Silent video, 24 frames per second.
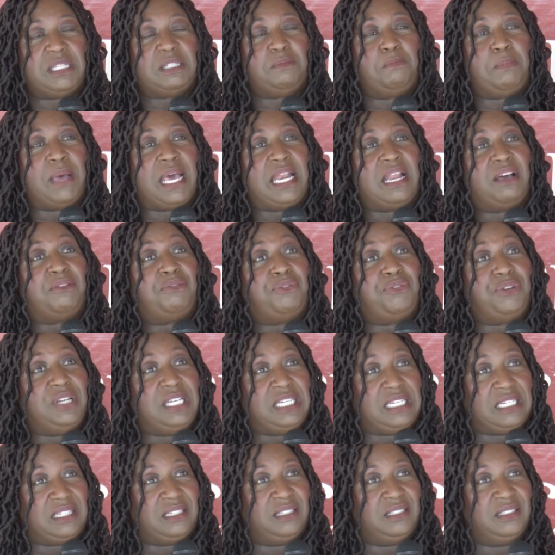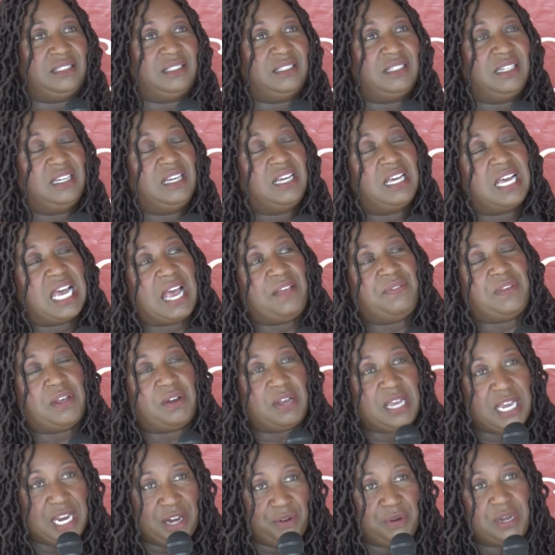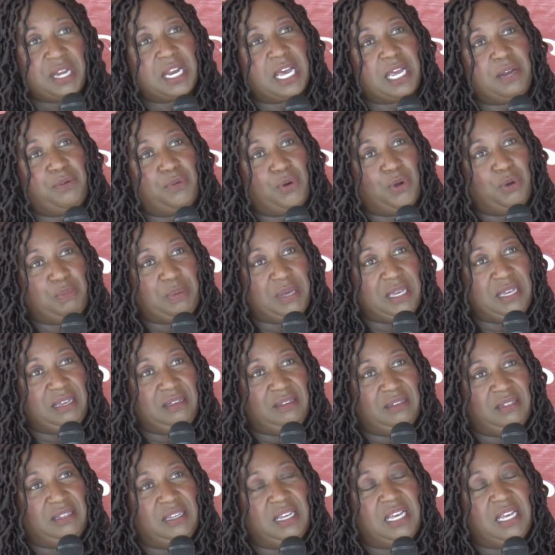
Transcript: is Belle Afrique. And they're here in Nairobi,